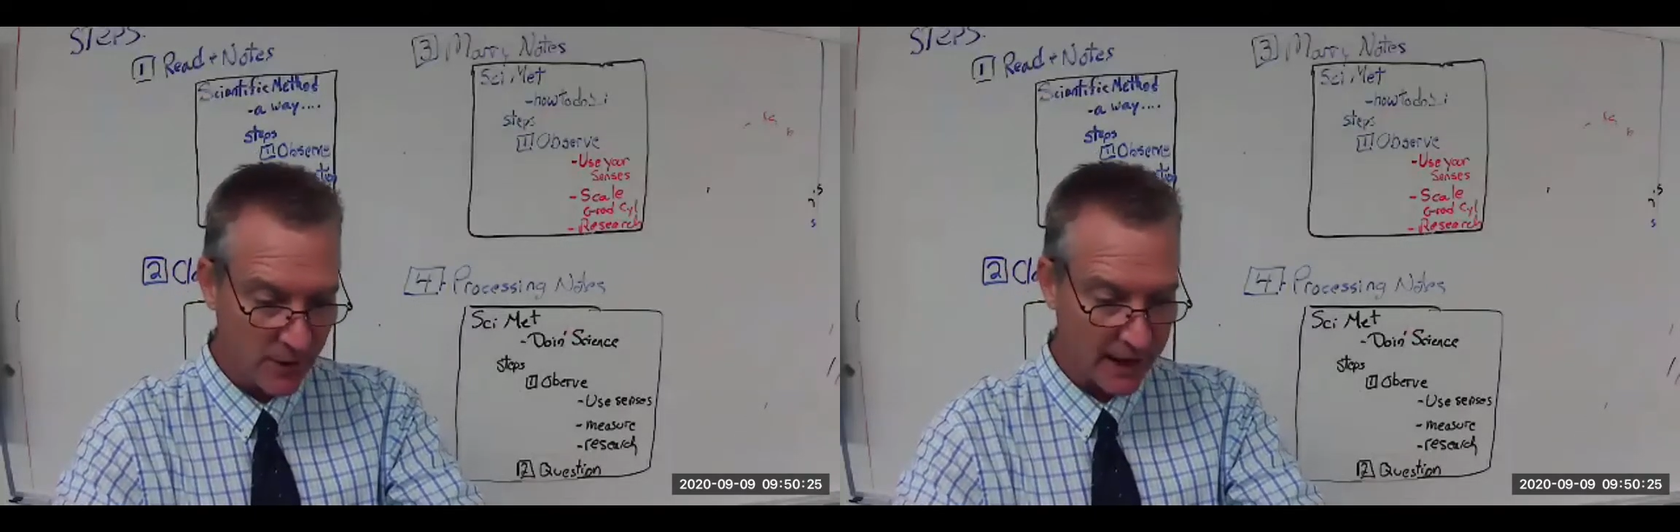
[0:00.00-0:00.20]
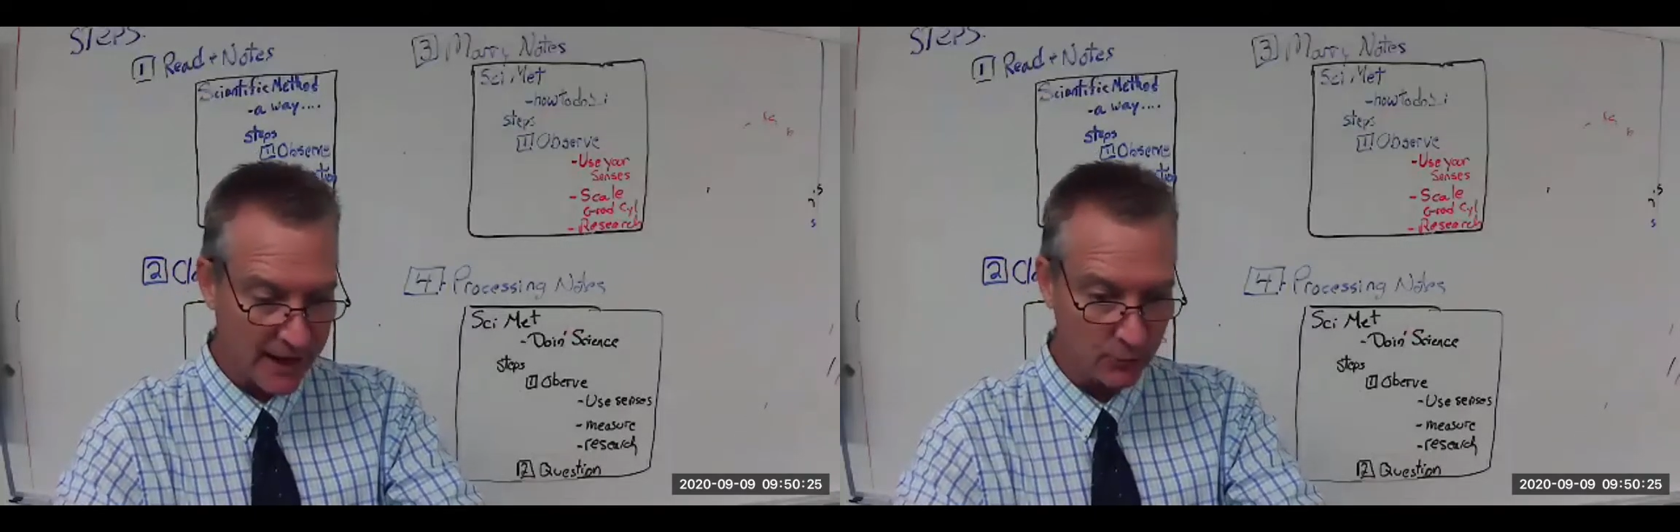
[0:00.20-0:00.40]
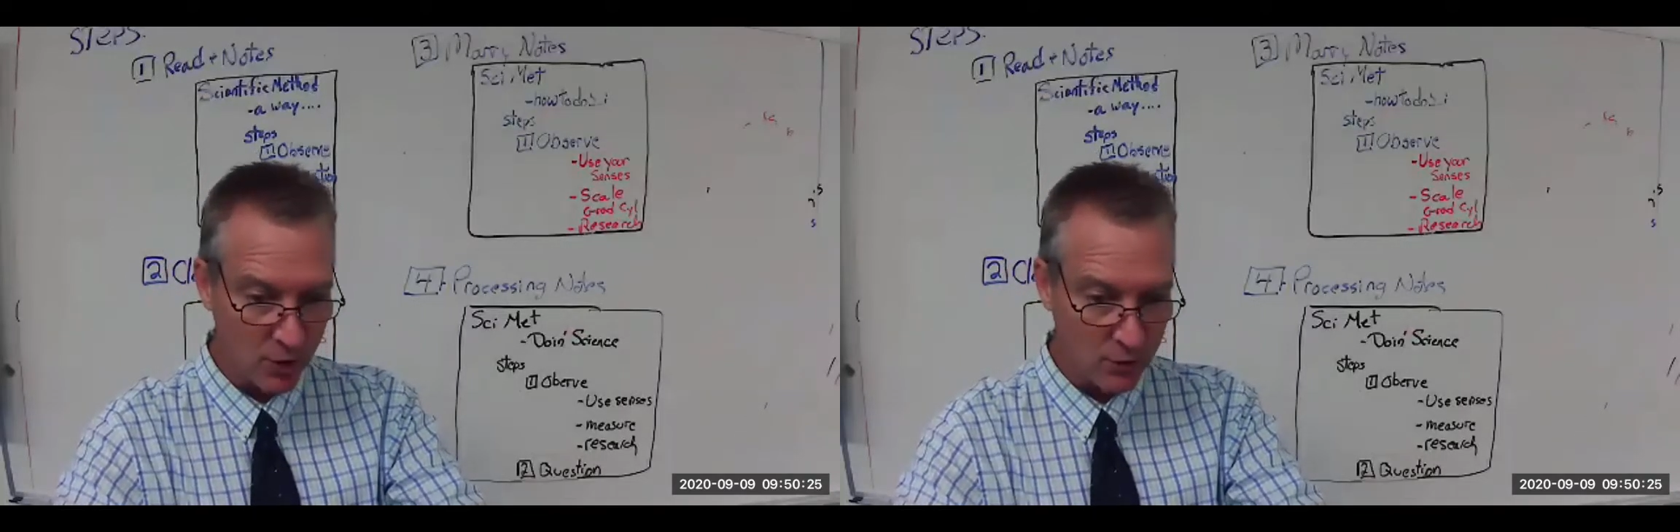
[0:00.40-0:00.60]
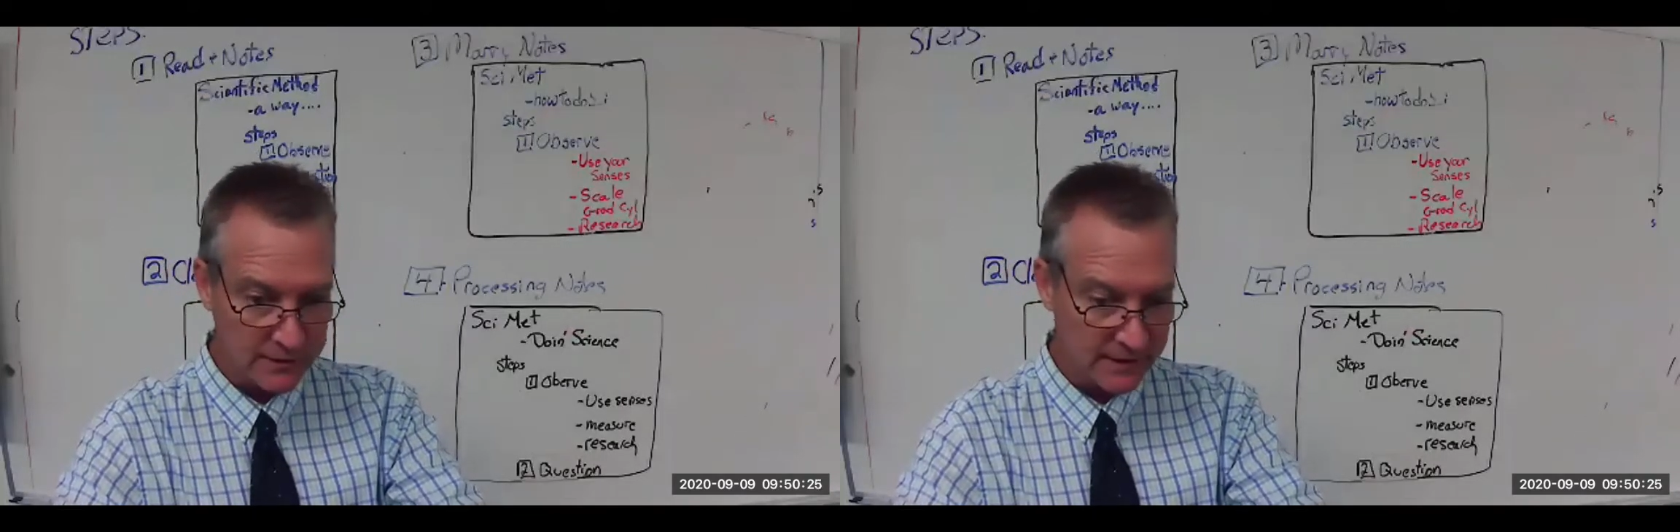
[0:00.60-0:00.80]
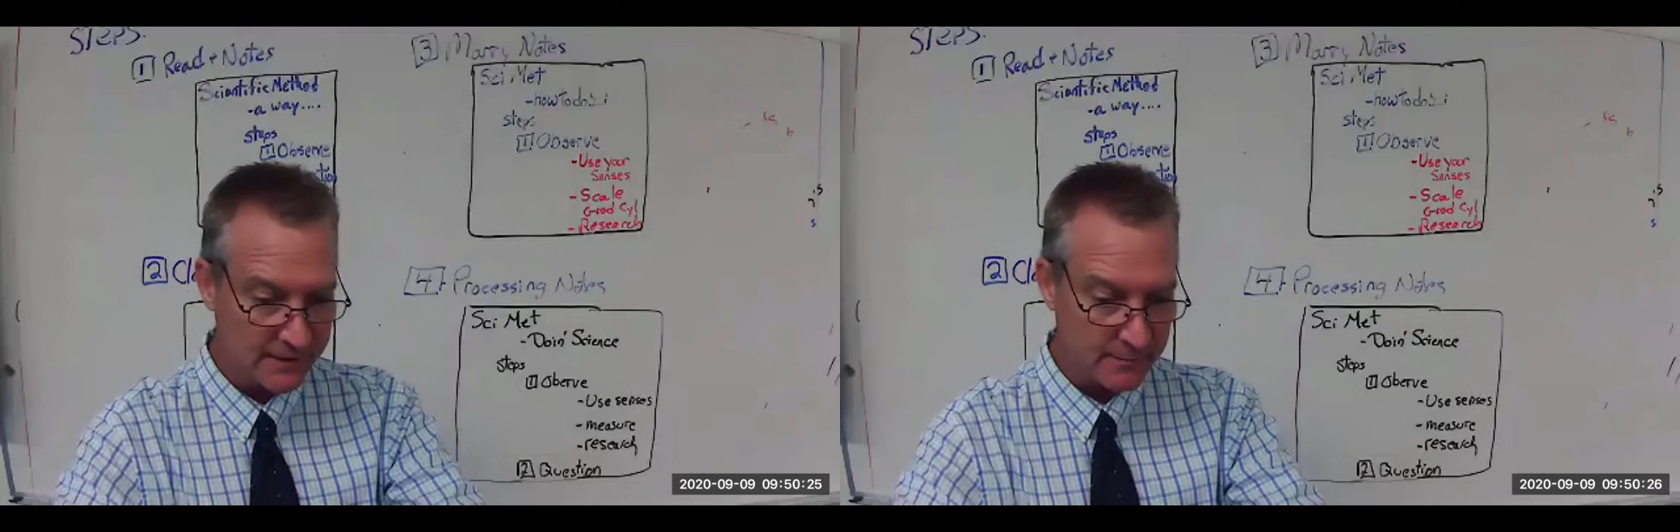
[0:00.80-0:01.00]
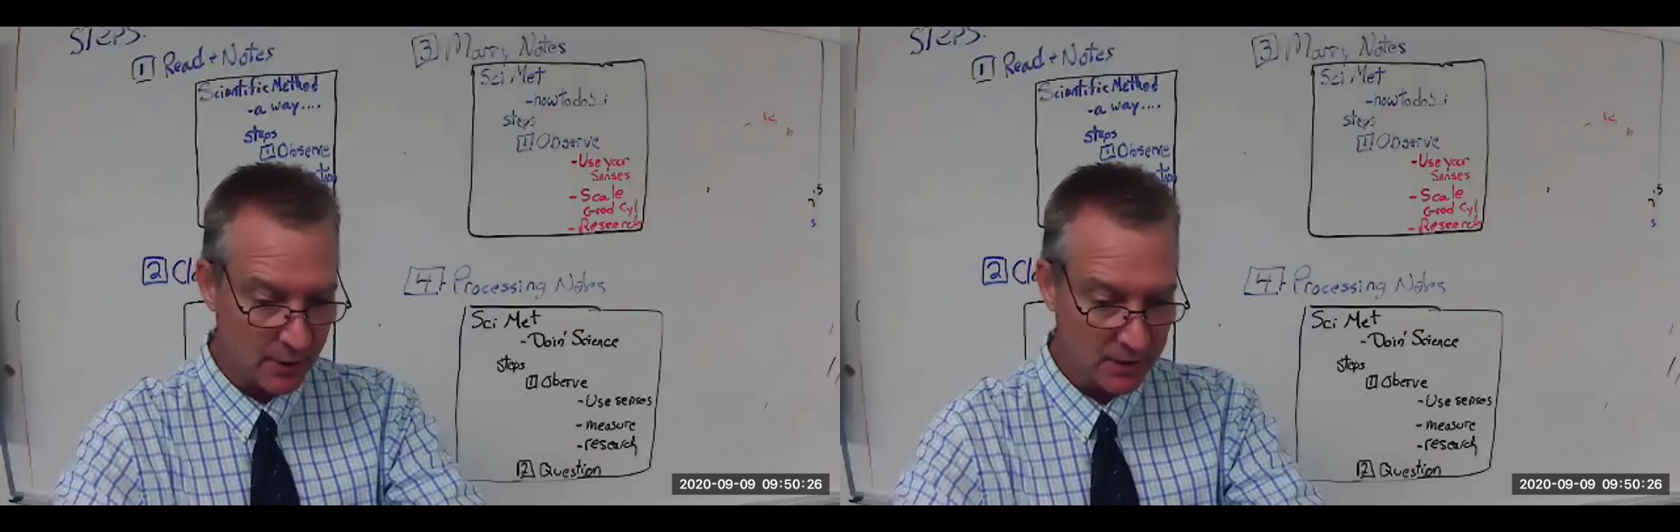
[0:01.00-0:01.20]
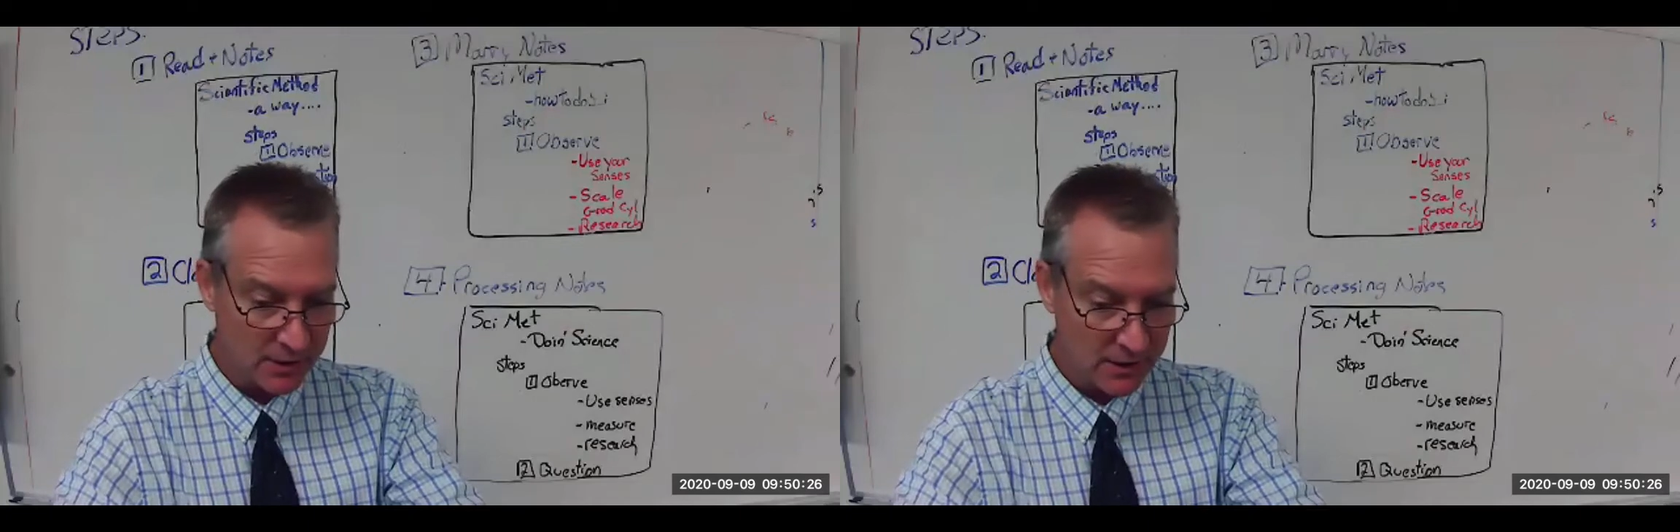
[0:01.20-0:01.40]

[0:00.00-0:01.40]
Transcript: I wrote in the book,